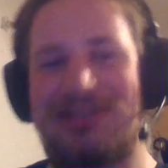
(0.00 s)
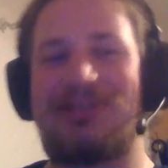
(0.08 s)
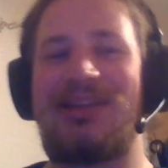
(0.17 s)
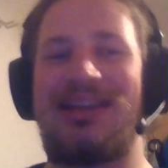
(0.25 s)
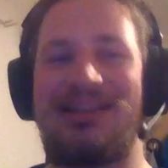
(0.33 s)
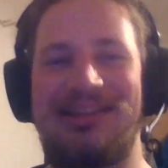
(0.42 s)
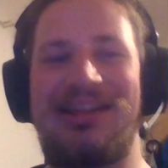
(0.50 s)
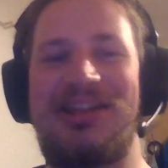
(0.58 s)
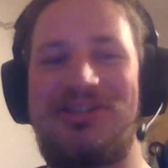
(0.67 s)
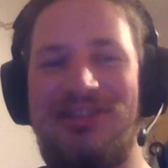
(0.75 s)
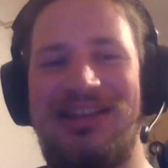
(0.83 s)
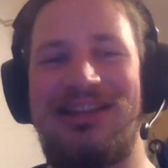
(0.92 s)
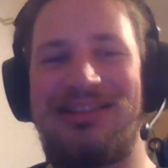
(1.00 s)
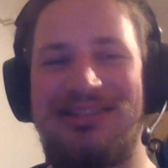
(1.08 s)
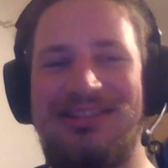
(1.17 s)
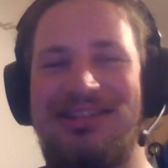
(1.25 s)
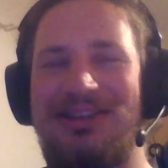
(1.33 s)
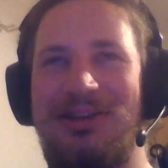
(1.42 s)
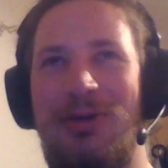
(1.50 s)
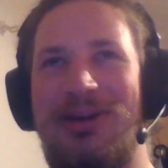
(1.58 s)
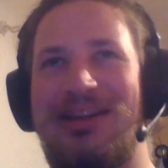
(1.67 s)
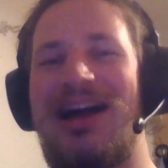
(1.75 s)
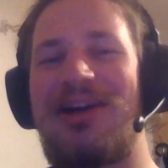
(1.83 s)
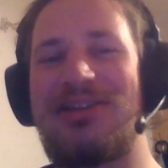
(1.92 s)
Like literally
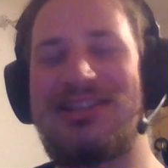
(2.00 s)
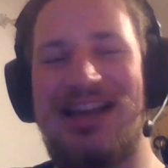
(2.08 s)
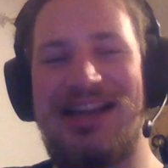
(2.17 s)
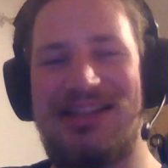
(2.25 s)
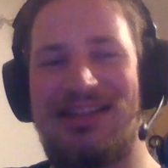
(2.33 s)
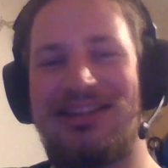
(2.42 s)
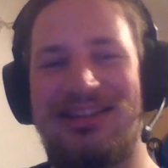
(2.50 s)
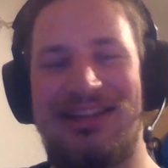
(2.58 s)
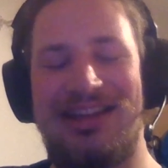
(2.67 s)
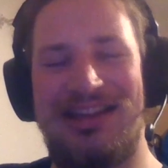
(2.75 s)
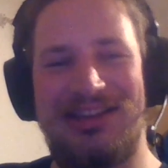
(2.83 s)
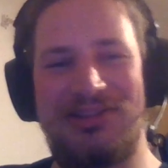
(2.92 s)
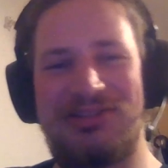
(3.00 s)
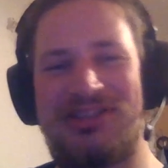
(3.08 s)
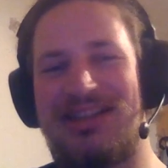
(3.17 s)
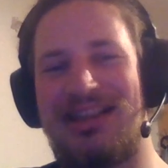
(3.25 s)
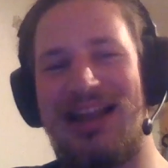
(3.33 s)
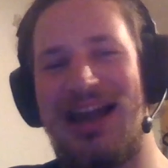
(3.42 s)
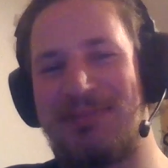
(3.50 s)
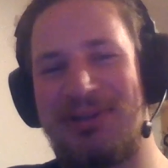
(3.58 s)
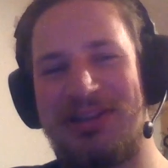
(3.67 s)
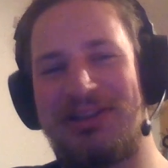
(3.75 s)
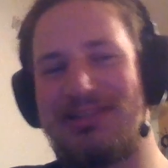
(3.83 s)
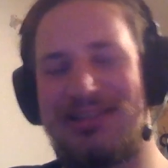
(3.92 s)
going outside and you see the light but
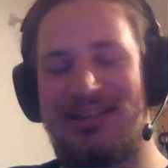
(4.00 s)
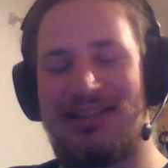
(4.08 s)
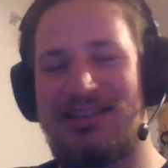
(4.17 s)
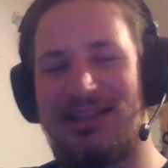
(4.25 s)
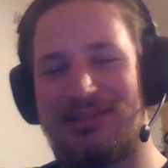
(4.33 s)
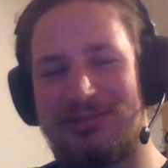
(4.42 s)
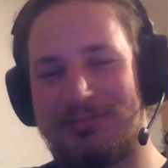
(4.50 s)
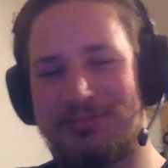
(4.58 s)
you don't see the sun.